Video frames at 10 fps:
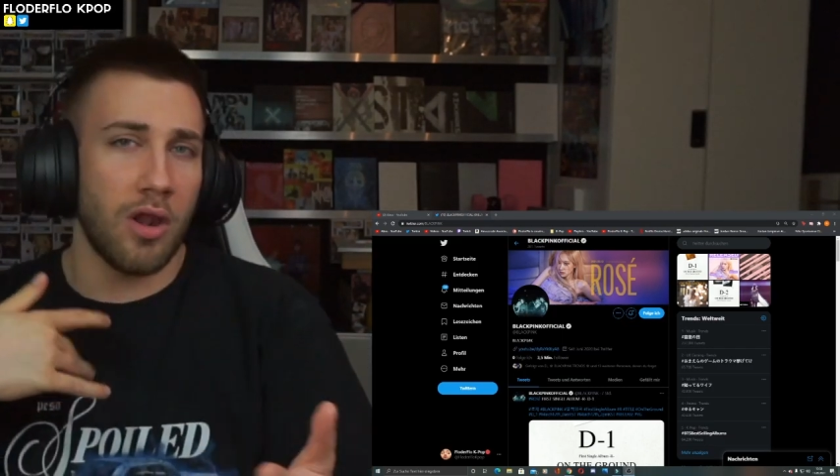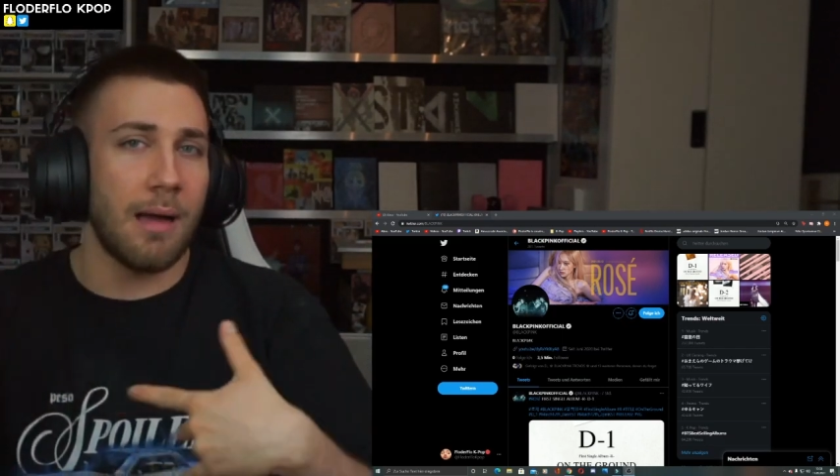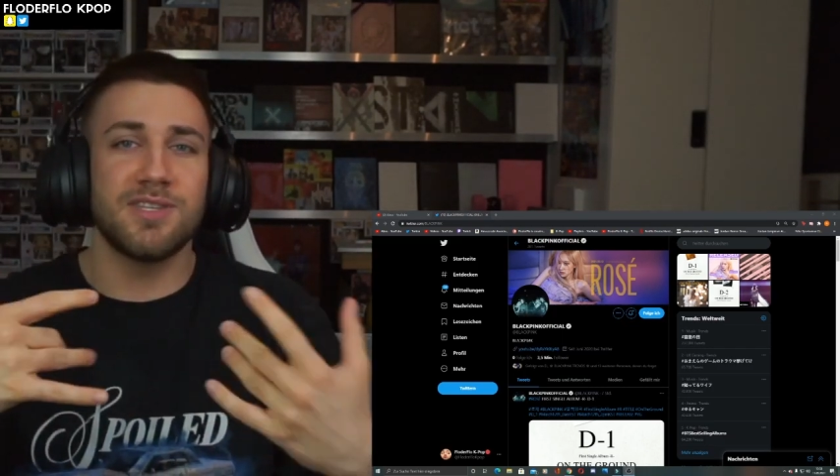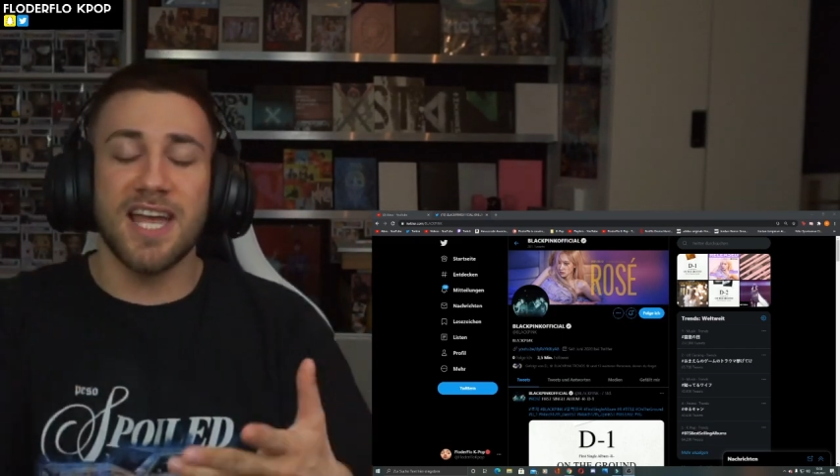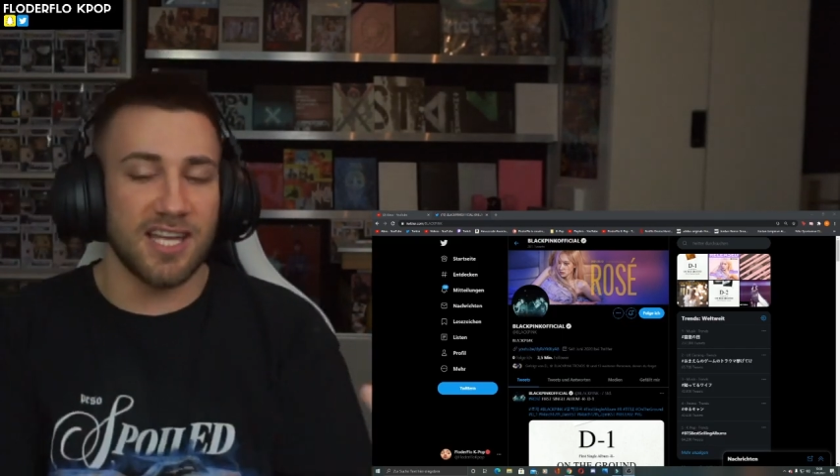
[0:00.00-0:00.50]

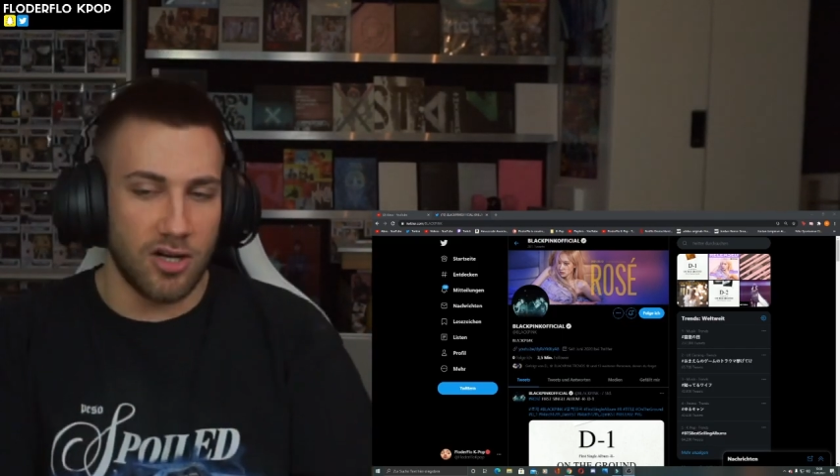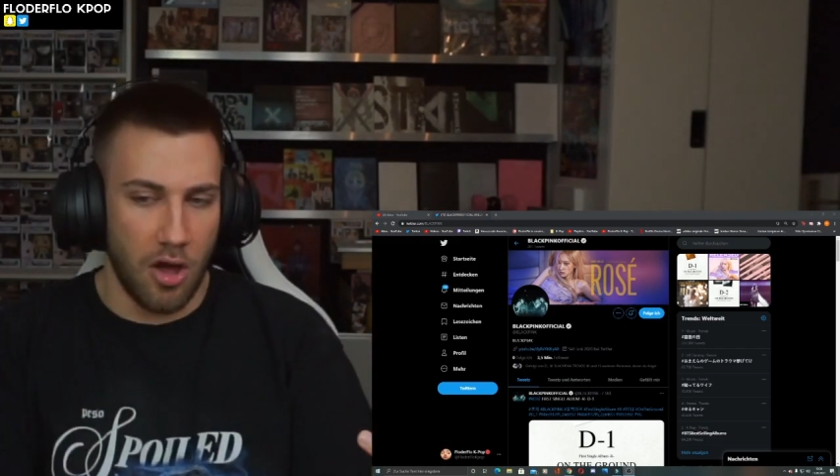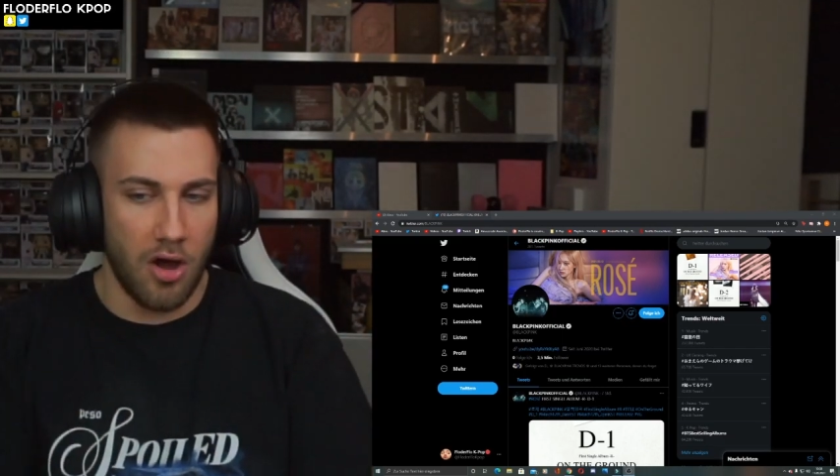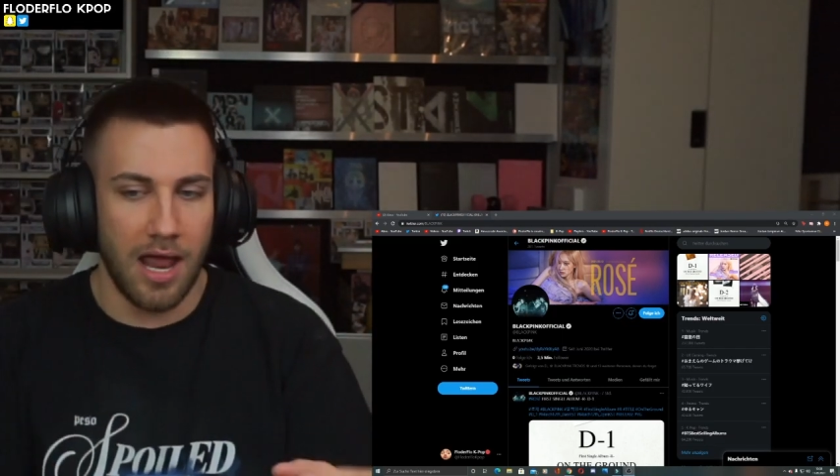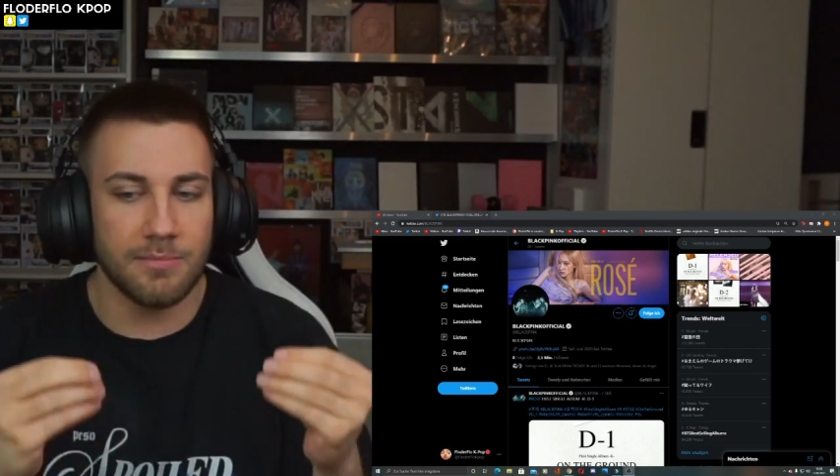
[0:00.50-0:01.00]
I'm taking it
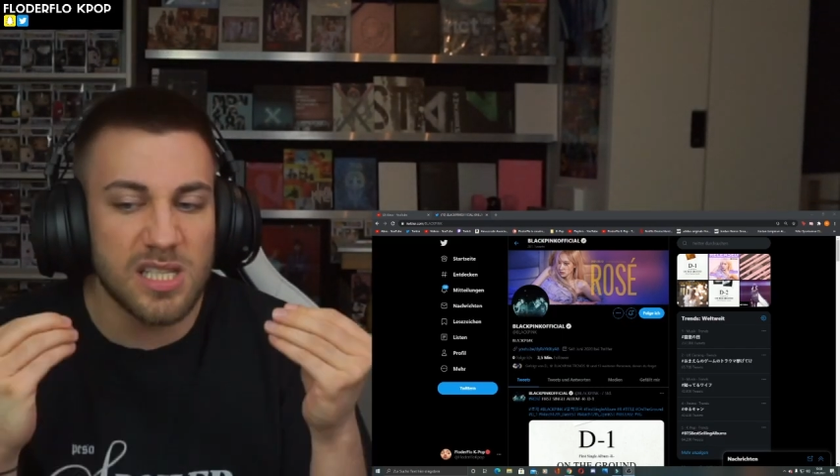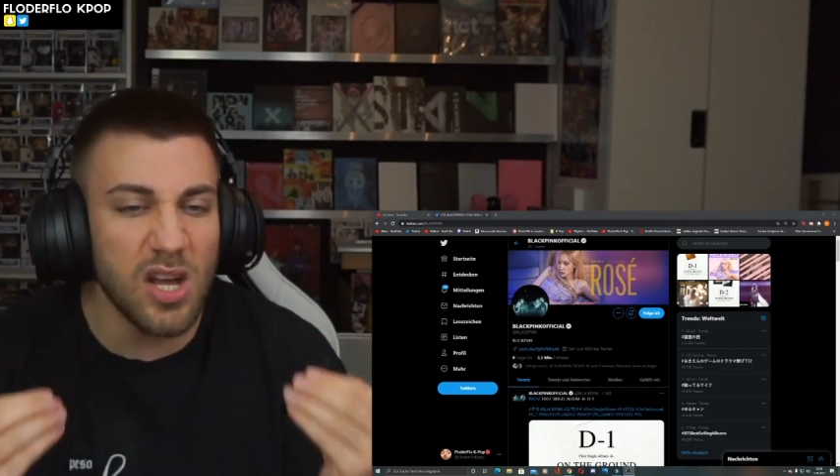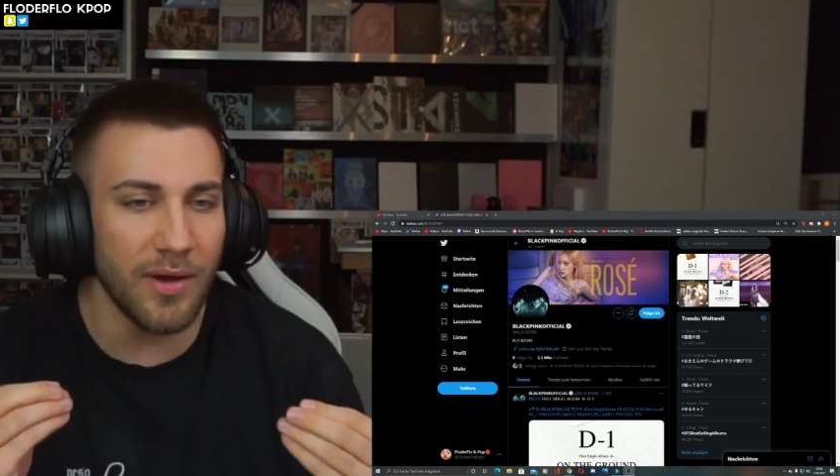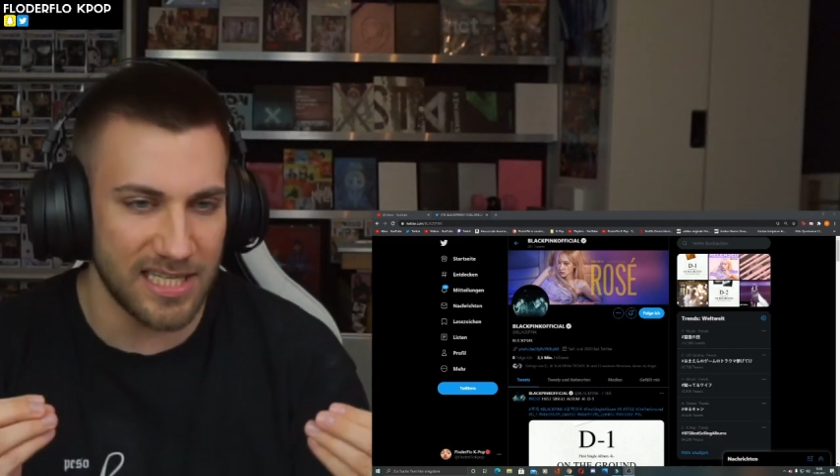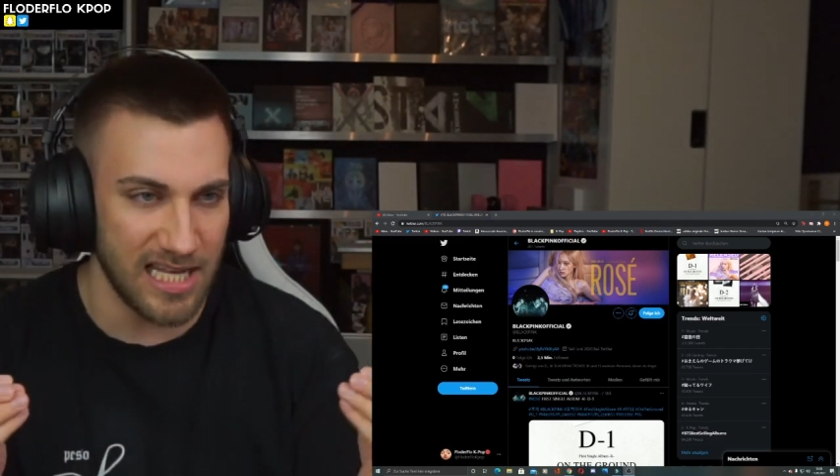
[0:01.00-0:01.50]
all. I'm so
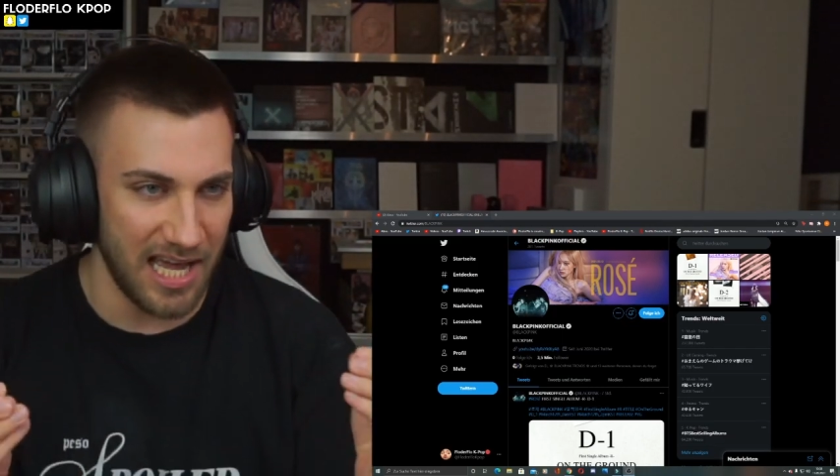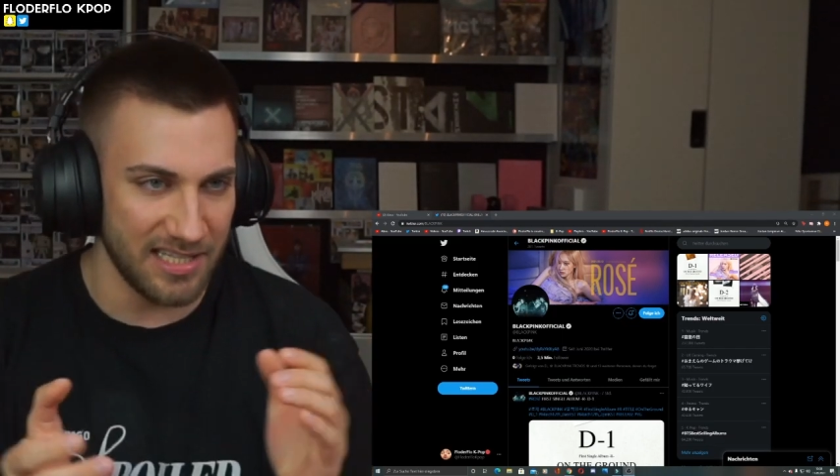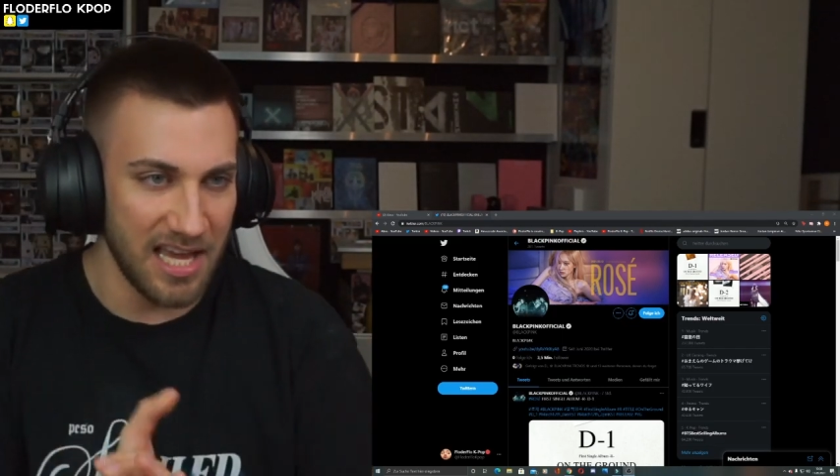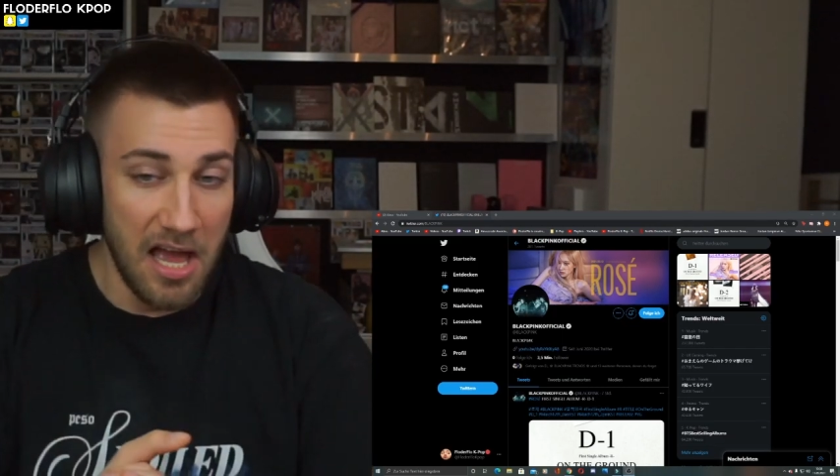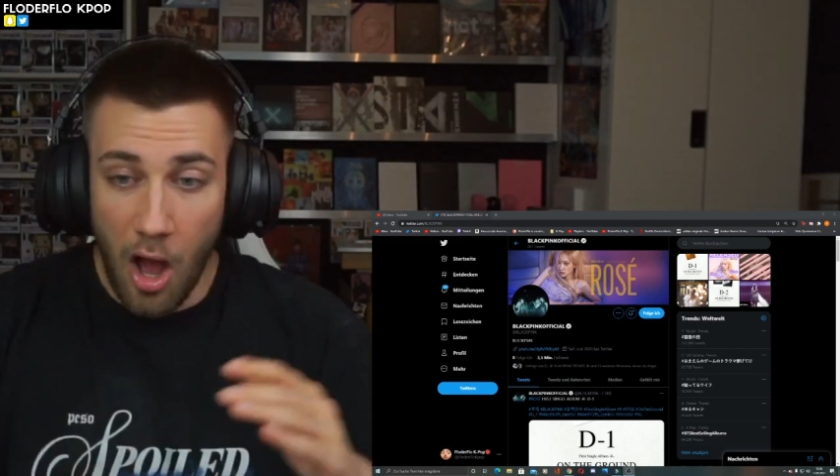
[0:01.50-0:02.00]
excited.